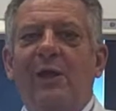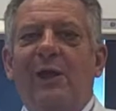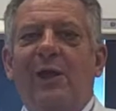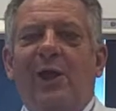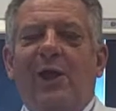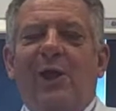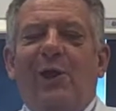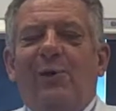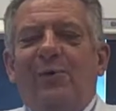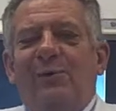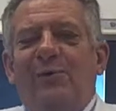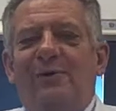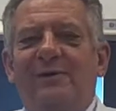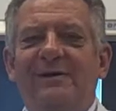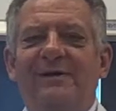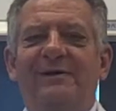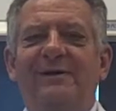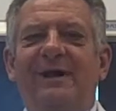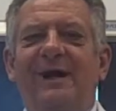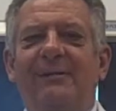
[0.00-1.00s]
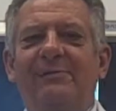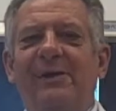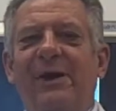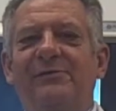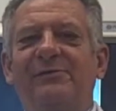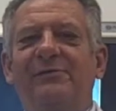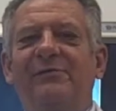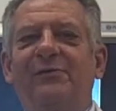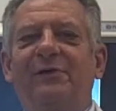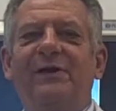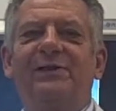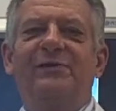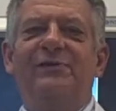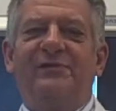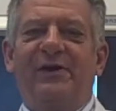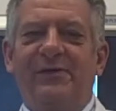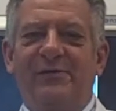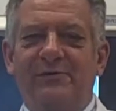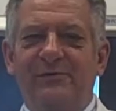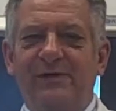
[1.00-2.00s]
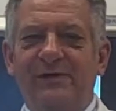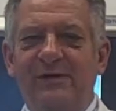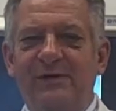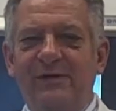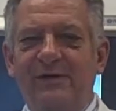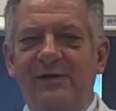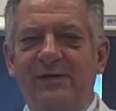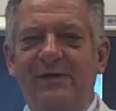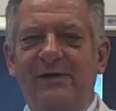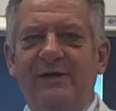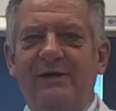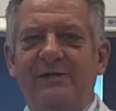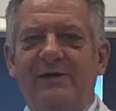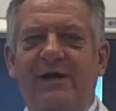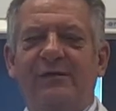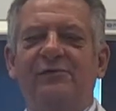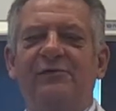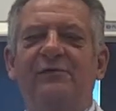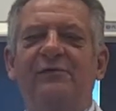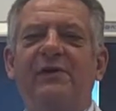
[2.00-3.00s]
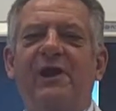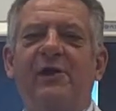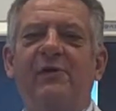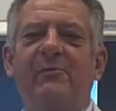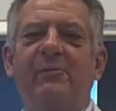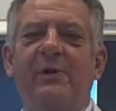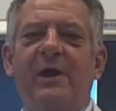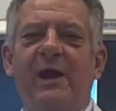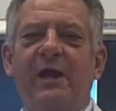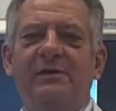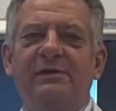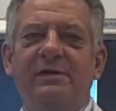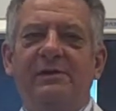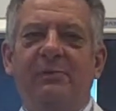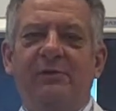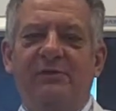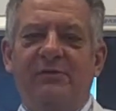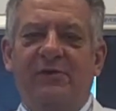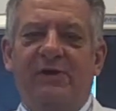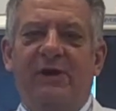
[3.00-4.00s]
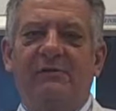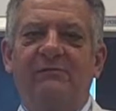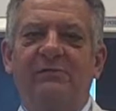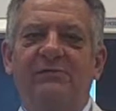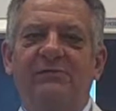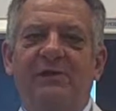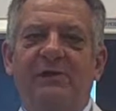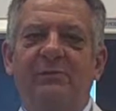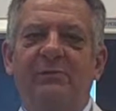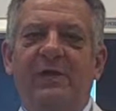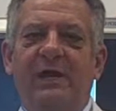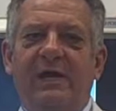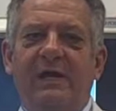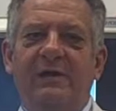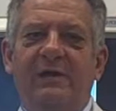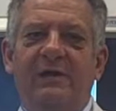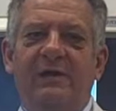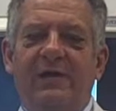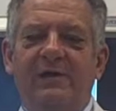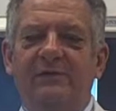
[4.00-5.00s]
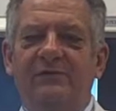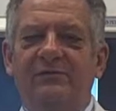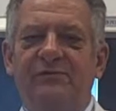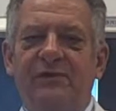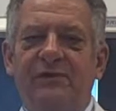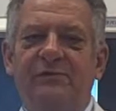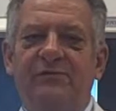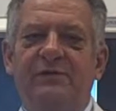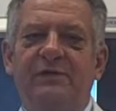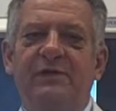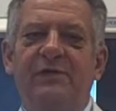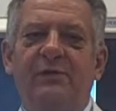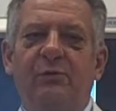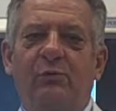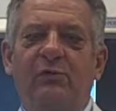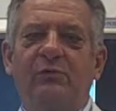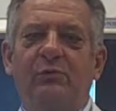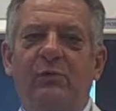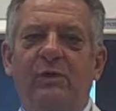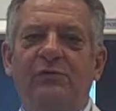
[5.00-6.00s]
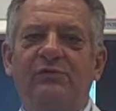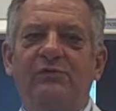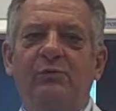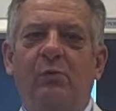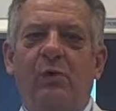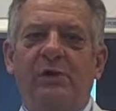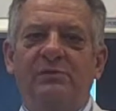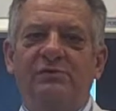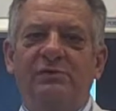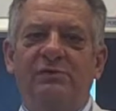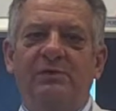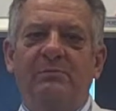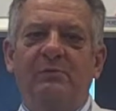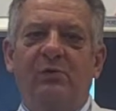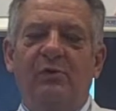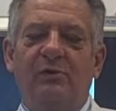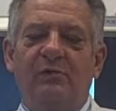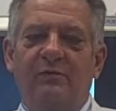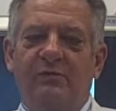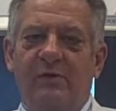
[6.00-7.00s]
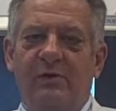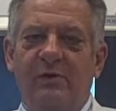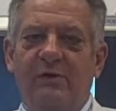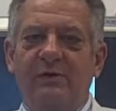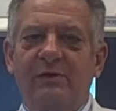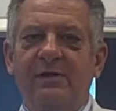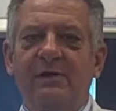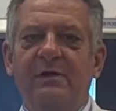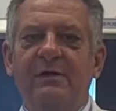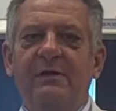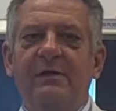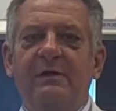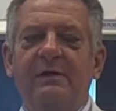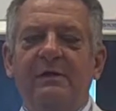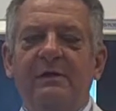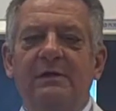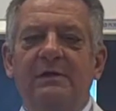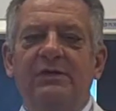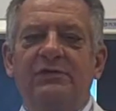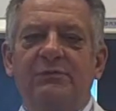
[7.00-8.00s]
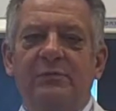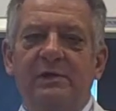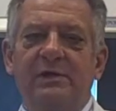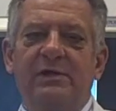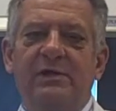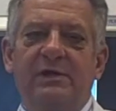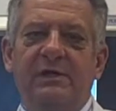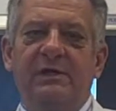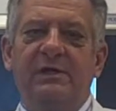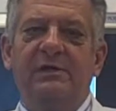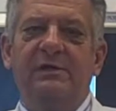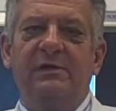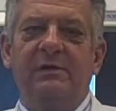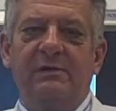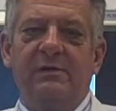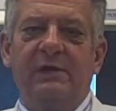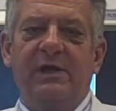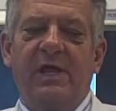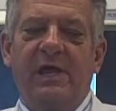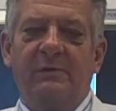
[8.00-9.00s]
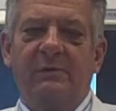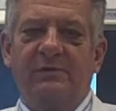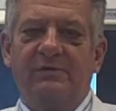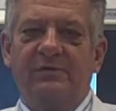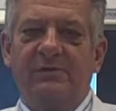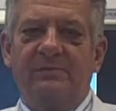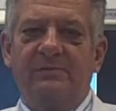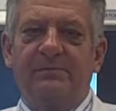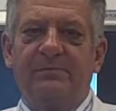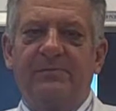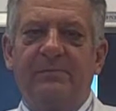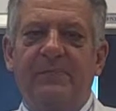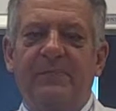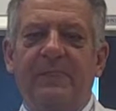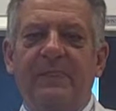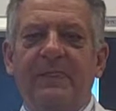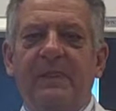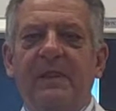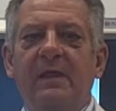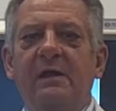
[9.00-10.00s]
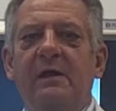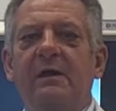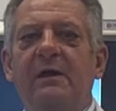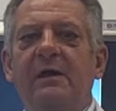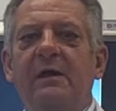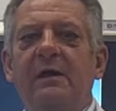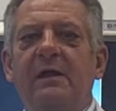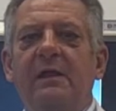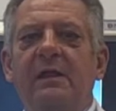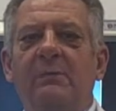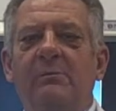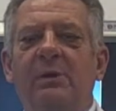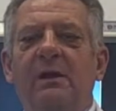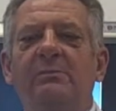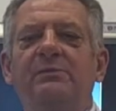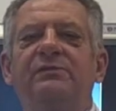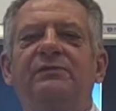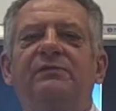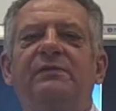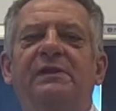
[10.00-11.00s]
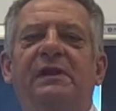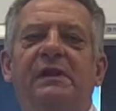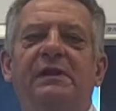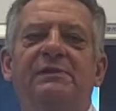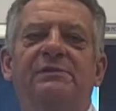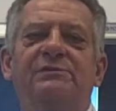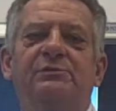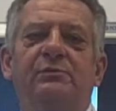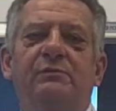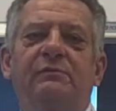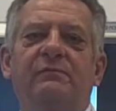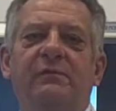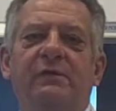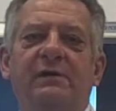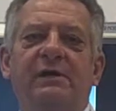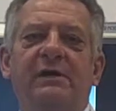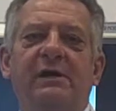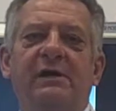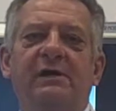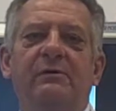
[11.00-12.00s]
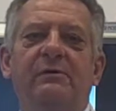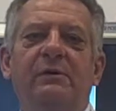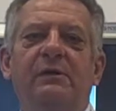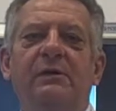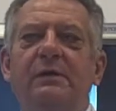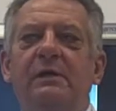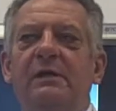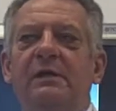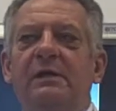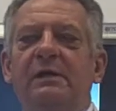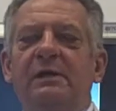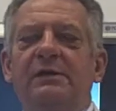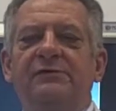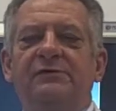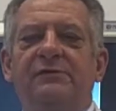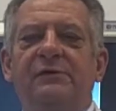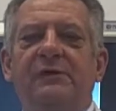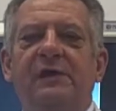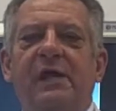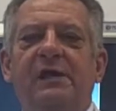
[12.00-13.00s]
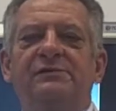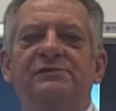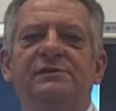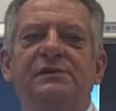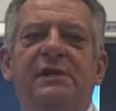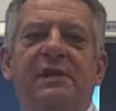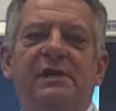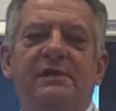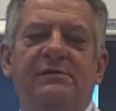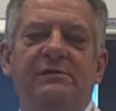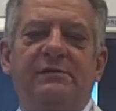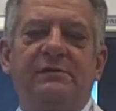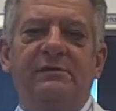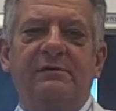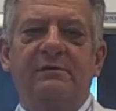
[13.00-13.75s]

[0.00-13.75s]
Hello, I'm Dr. Fred Southern, Doctor of Chiropractic with an office located at 860 Northwest Washington Boulevard, Suite D here in Hamilton. The purpose of today's short video is to educate